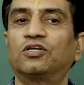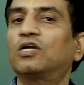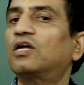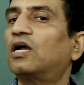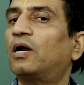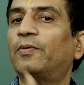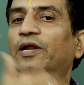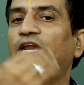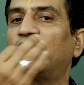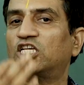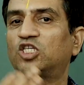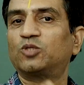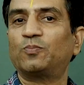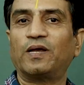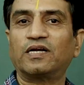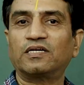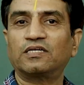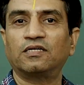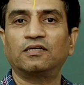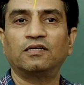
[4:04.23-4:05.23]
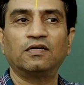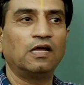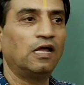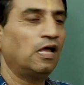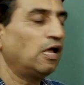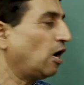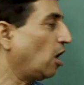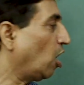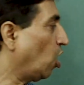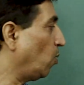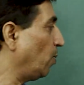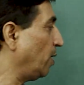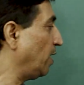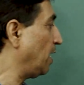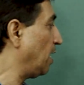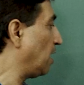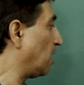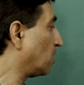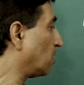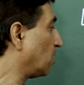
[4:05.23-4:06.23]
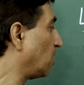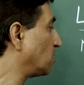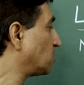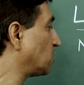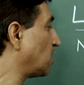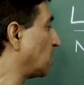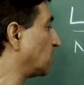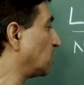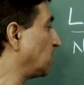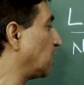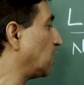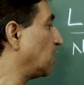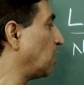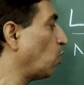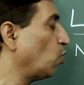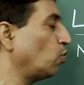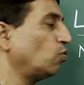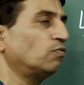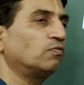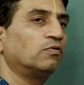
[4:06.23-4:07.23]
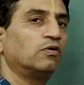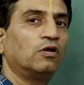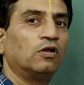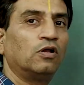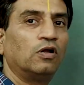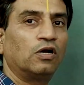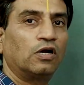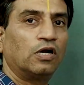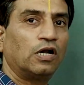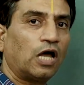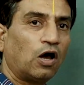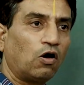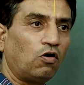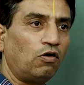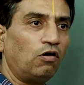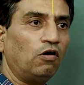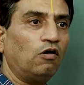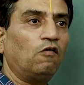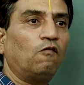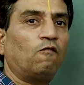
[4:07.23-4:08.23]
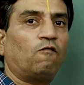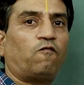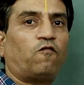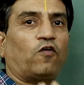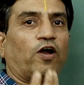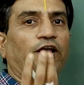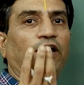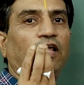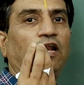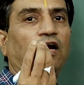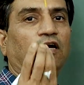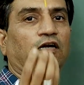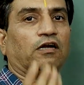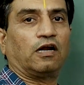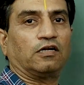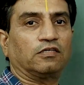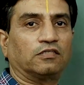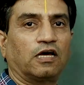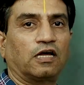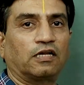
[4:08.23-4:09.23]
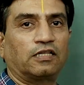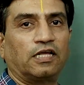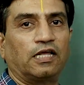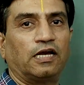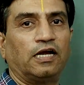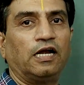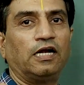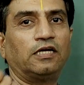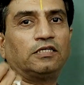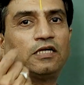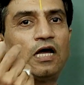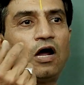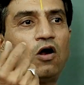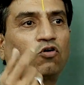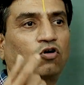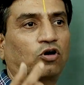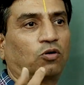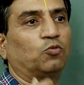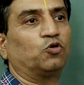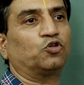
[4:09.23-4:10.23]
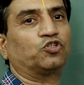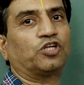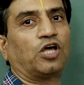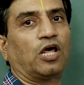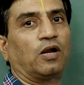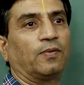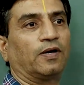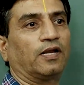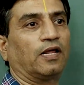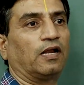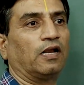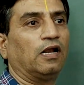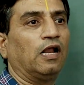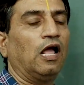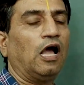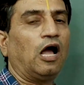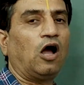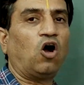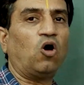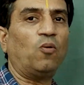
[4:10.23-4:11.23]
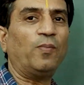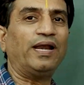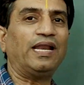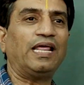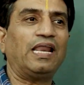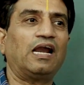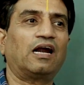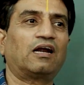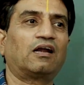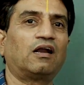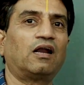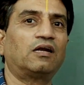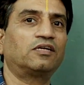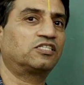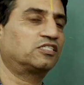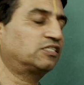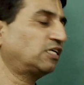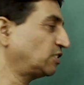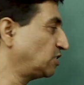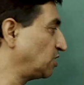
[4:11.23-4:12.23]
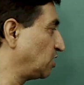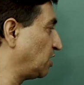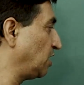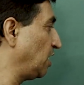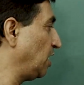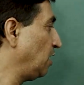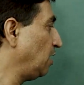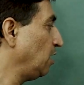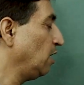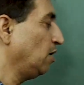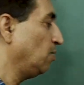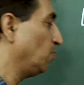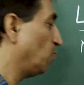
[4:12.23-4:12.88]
Come on, expect. How many electrons are there now? Now 5 electrons are there in its outermost orbital. How many electrons does it need?